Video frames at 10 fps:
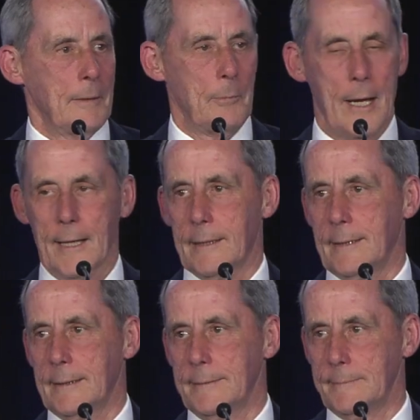Rick,
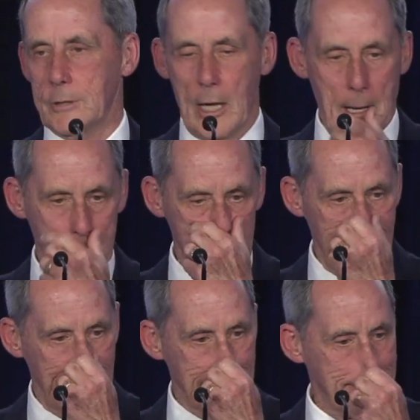
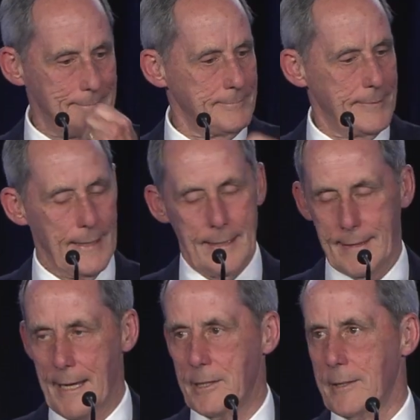Tom,
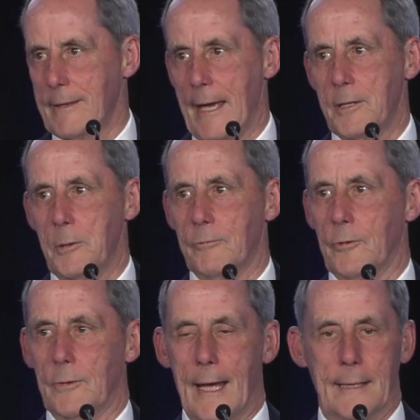thank you
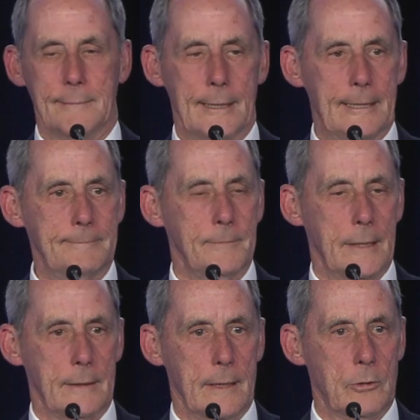for that
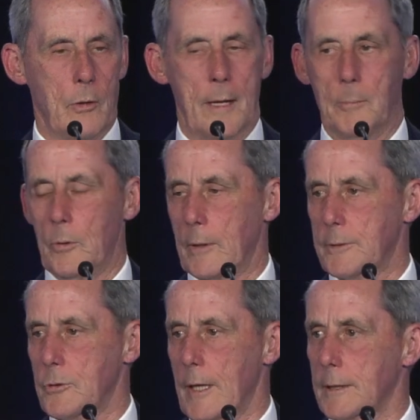incredible
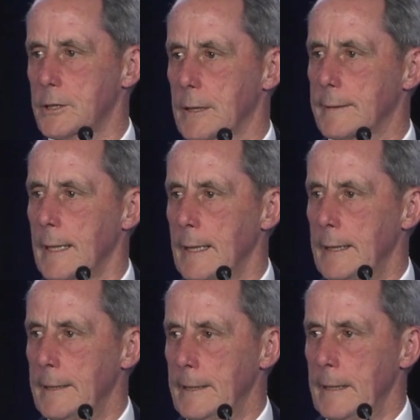introduction.
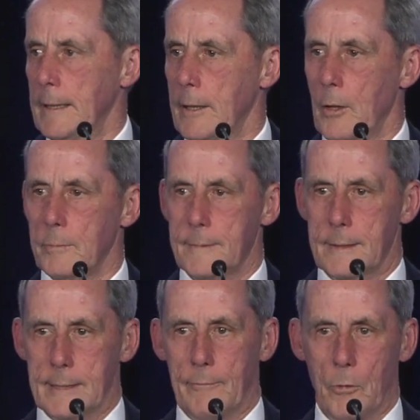You know,
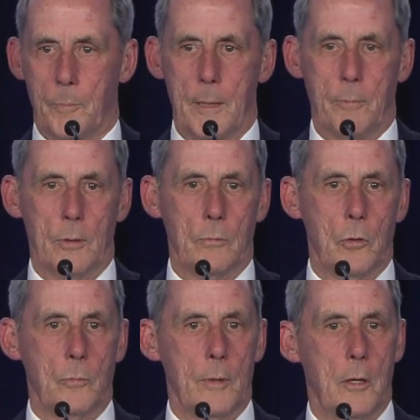several people in the
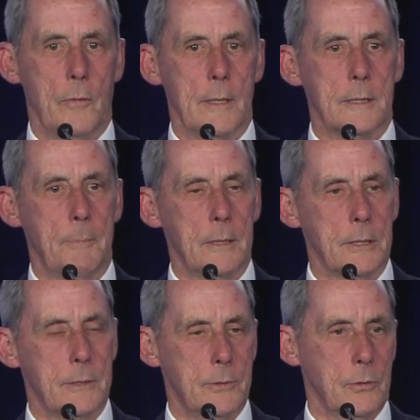room know this, but
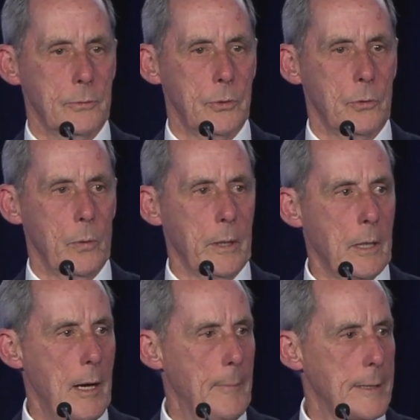just two quick
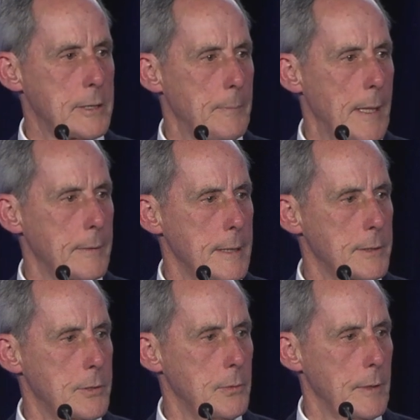comments about
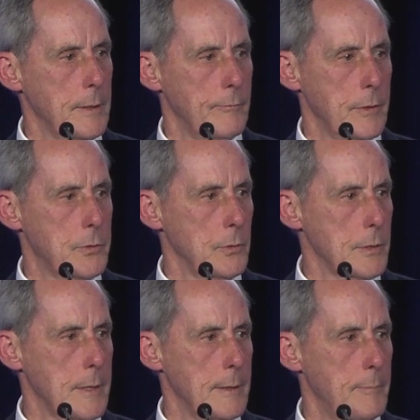these two
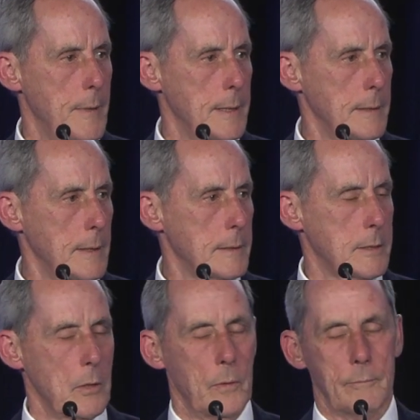individuals that have been
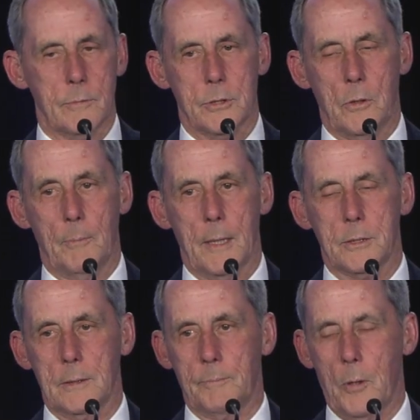so
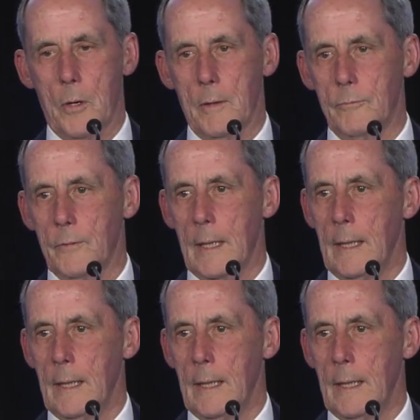much a part of